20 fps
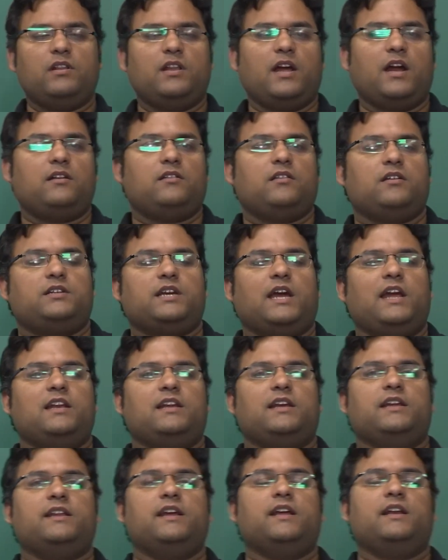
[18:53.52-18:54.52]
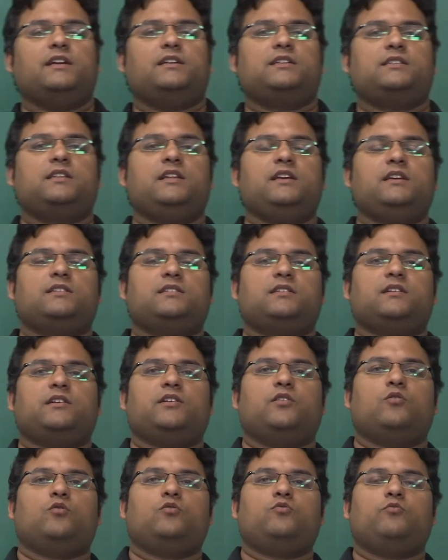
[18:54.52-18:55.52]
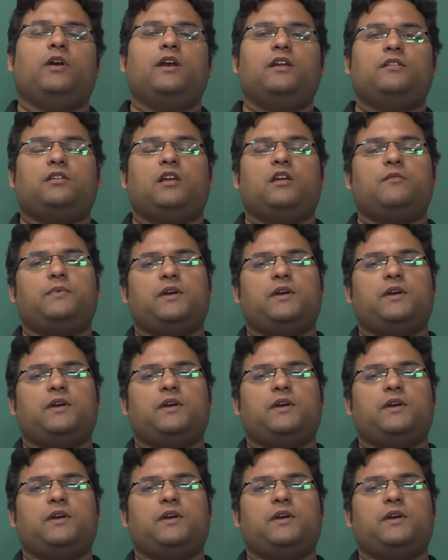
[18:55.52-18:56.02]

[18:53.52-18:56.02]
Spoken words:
that the child inherits these 23